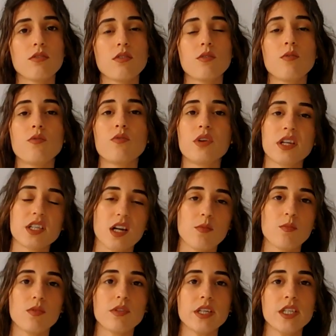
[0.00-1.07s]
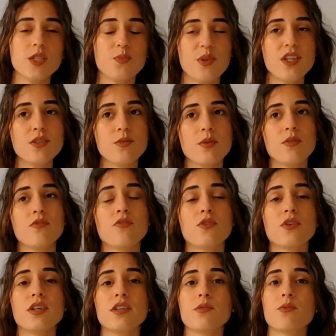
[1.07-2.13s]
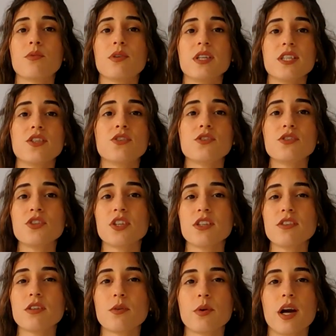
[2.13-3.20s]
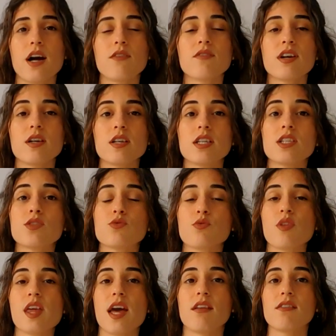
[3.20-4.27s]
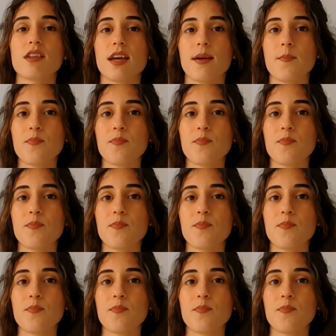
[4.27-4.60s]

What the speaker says: For example, in Spanish, for the word student, we have estudiante.